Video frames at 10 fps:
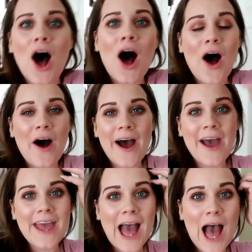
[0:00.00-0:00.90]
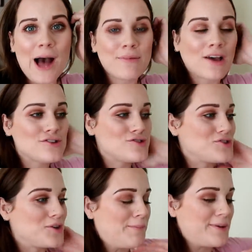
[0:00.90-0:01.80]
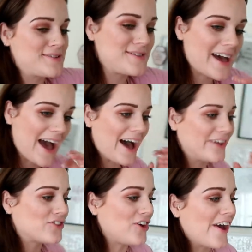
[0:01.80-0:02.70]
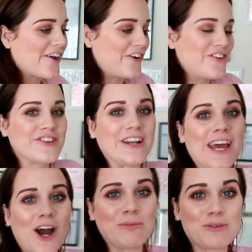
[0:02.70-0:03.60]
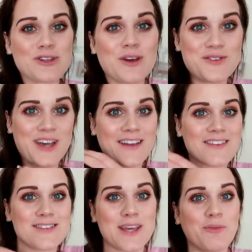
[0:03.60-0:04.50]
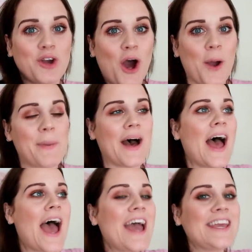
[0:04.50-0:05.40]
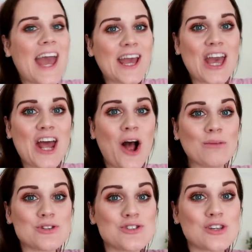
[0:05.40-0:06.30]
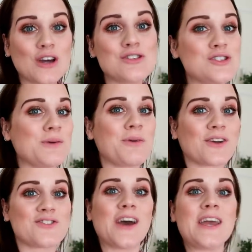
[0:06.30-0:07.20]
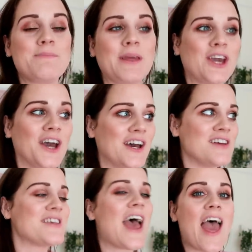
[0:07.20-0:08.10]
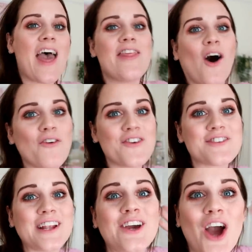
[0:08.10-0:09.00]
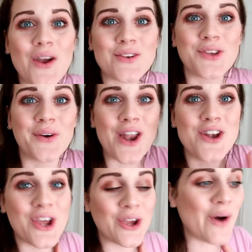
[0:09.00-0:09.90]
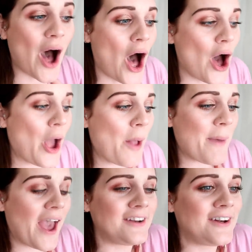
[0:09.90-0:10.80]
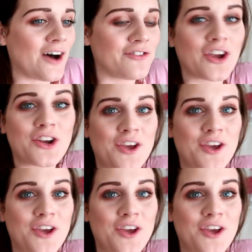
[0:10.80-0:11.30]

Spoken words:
I am super sad, like honestly, I'm so sad to see him go, but yet again, I'm so super excited because they're obviously going to a new home, a loving